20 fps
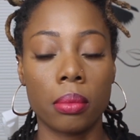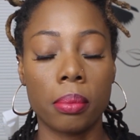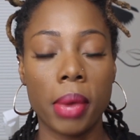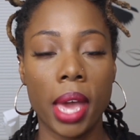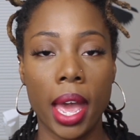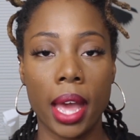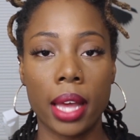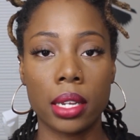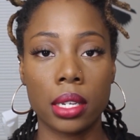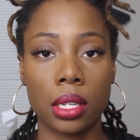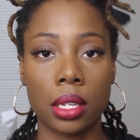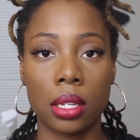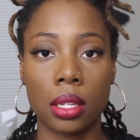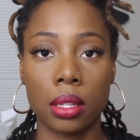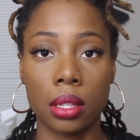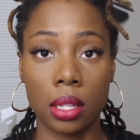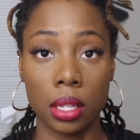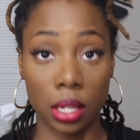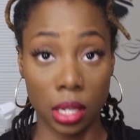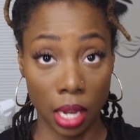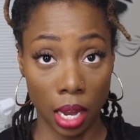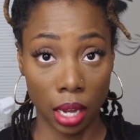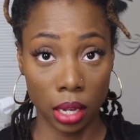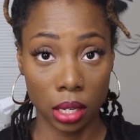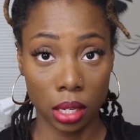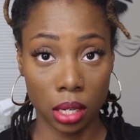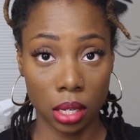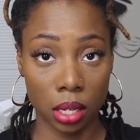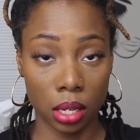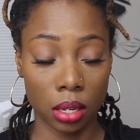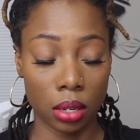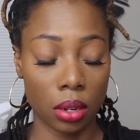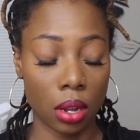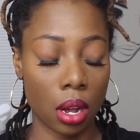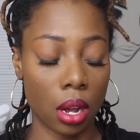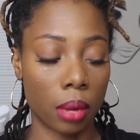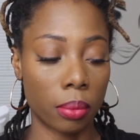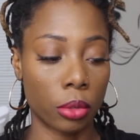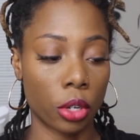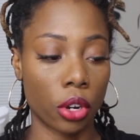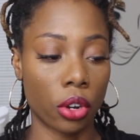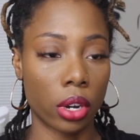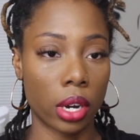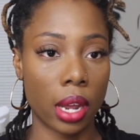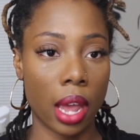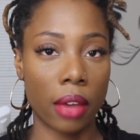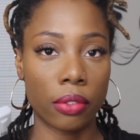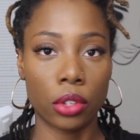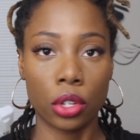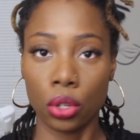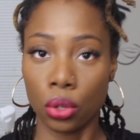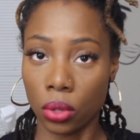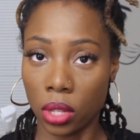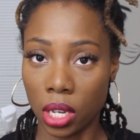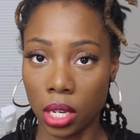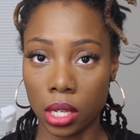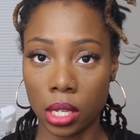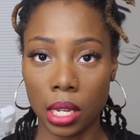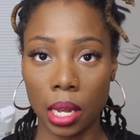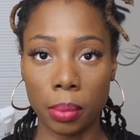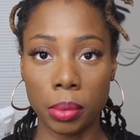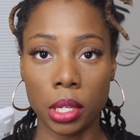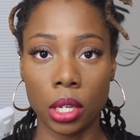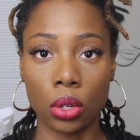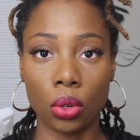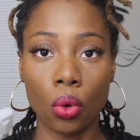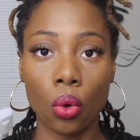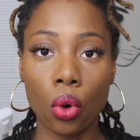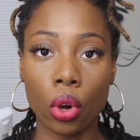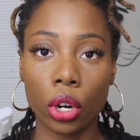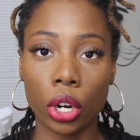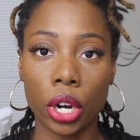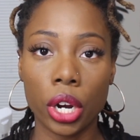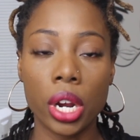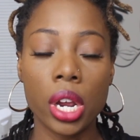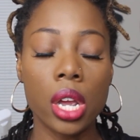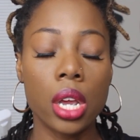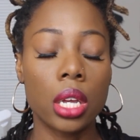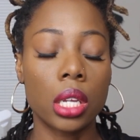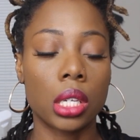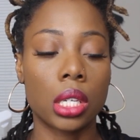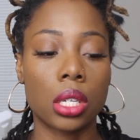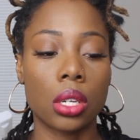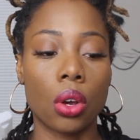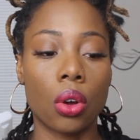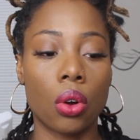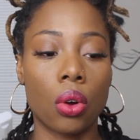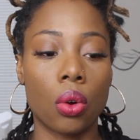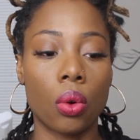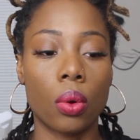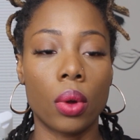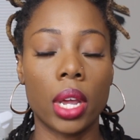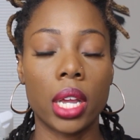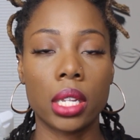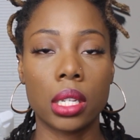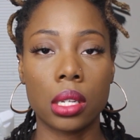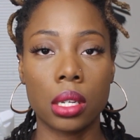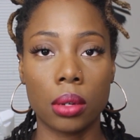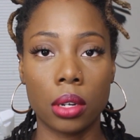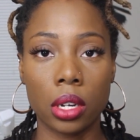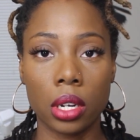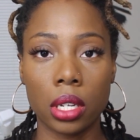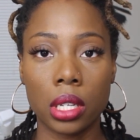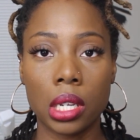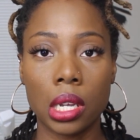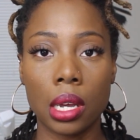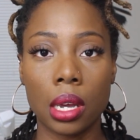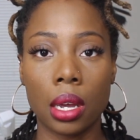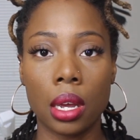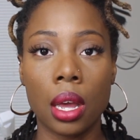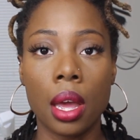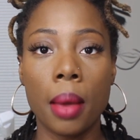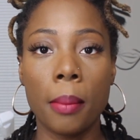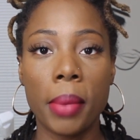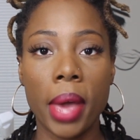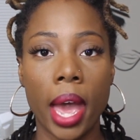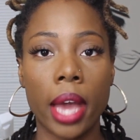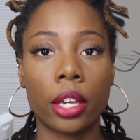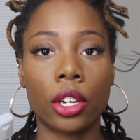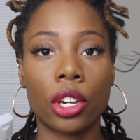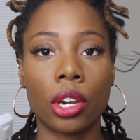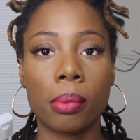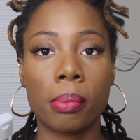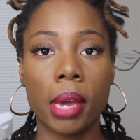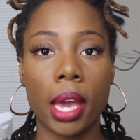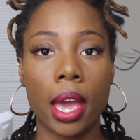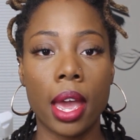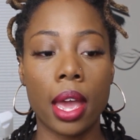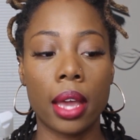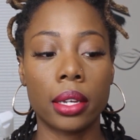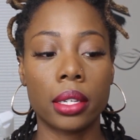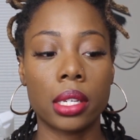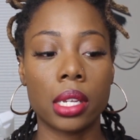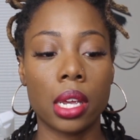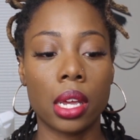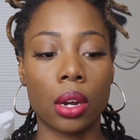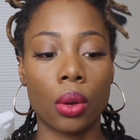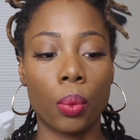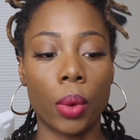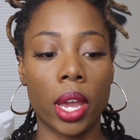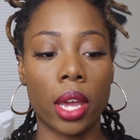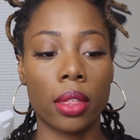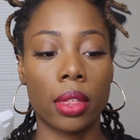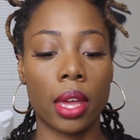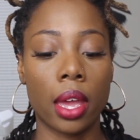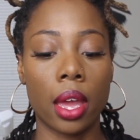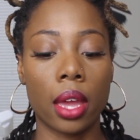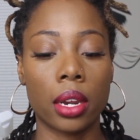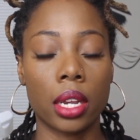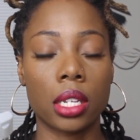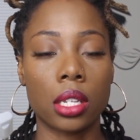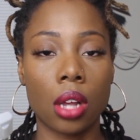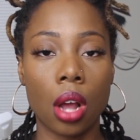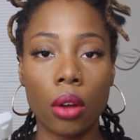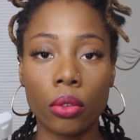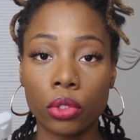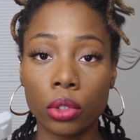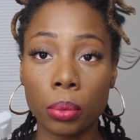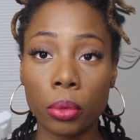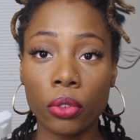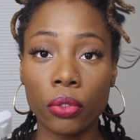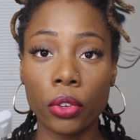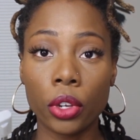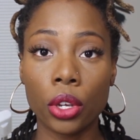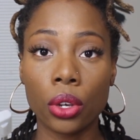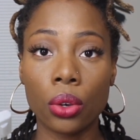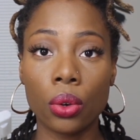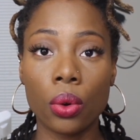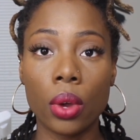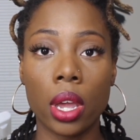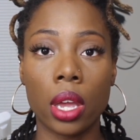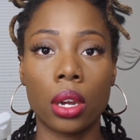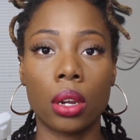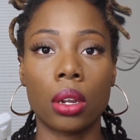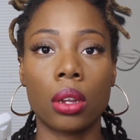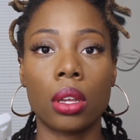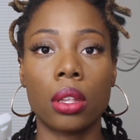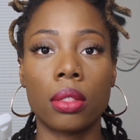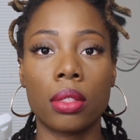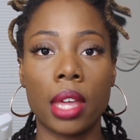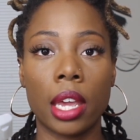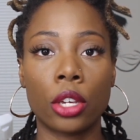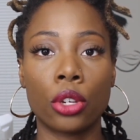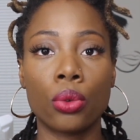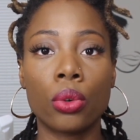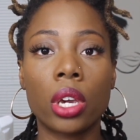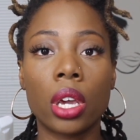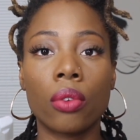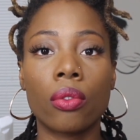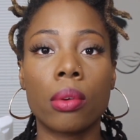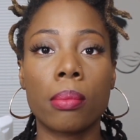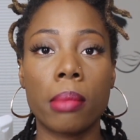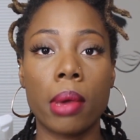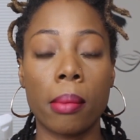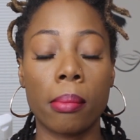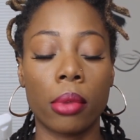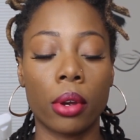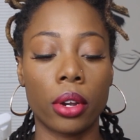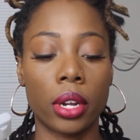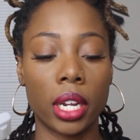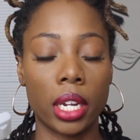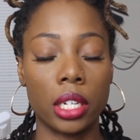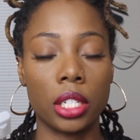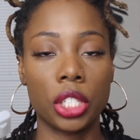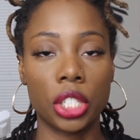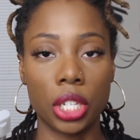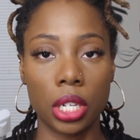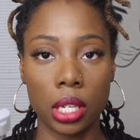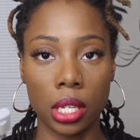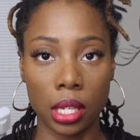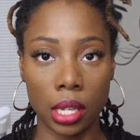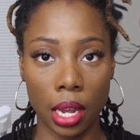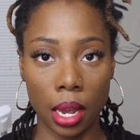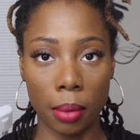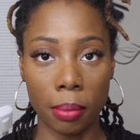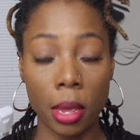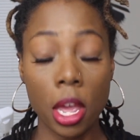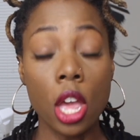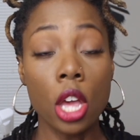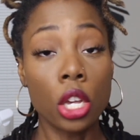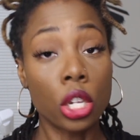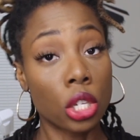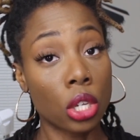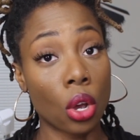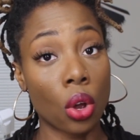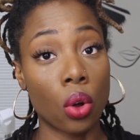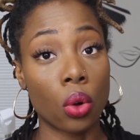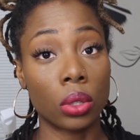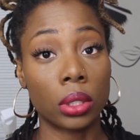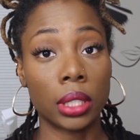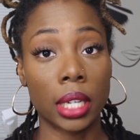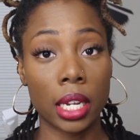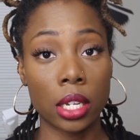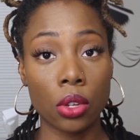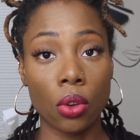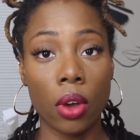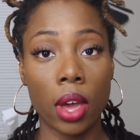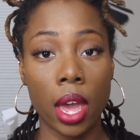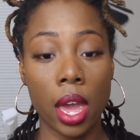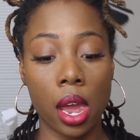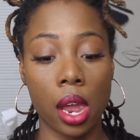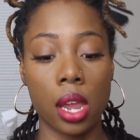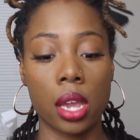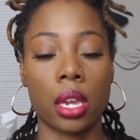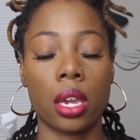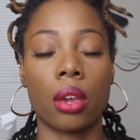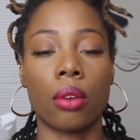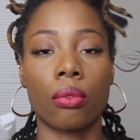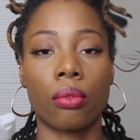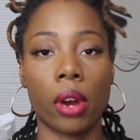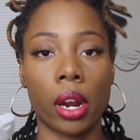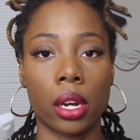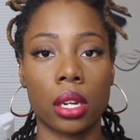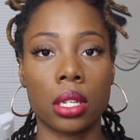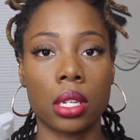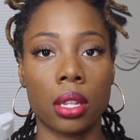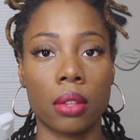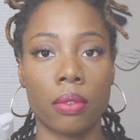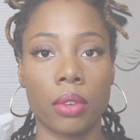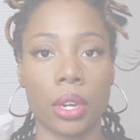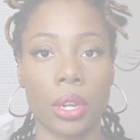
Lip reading: pass the test. You're going to have to do these steps in order, so it's good to pack your bags in a way that is comfortable for you and that you can remember each step. So let's go ahead and get right into the